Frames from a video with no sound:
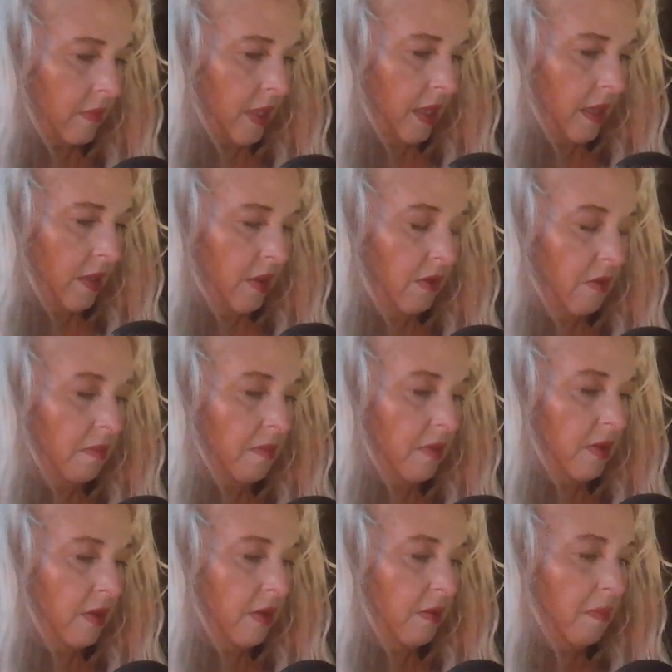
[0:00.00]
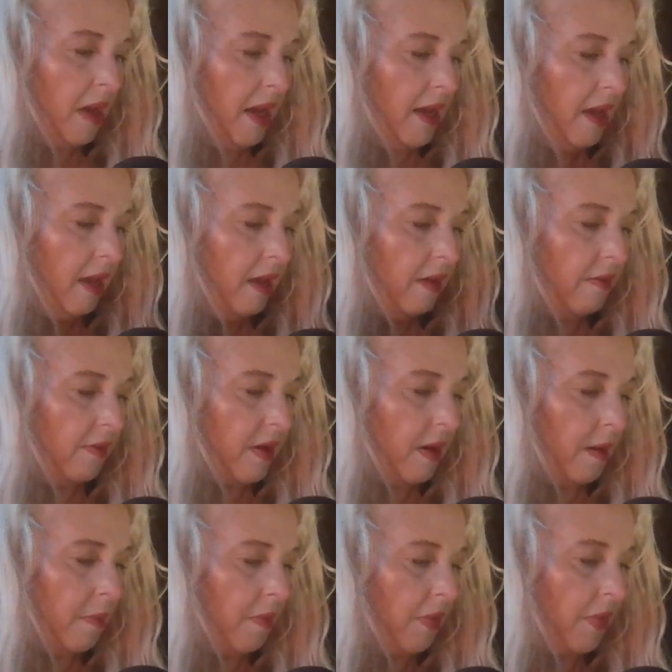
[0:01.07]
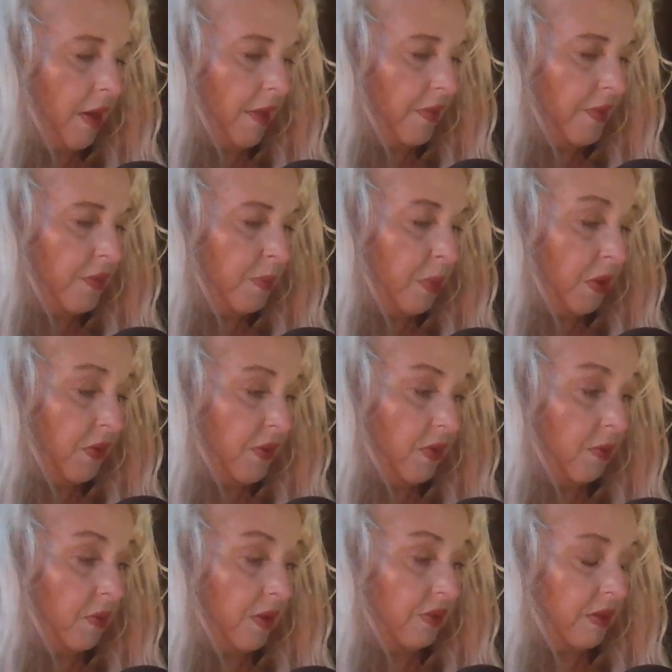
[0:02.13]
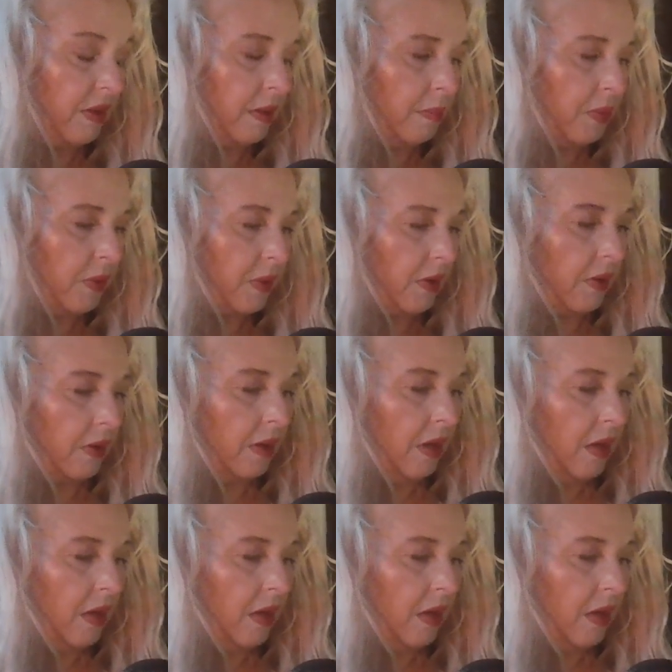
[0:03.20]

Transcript: You might have thought this person was an emperor.